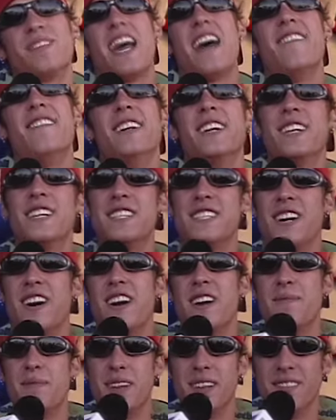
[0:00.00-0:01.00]
having a good
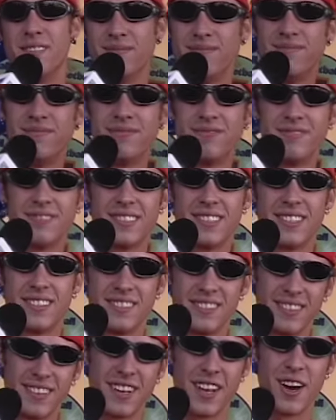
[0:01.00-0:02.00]
time and,
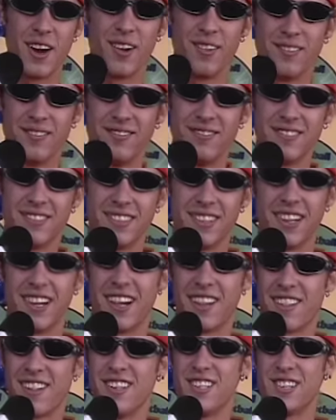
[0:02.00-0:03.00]
you know,
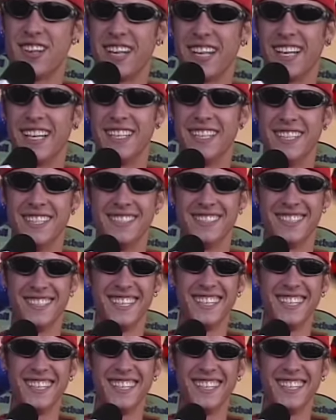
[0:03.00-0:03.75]
lots of drinking and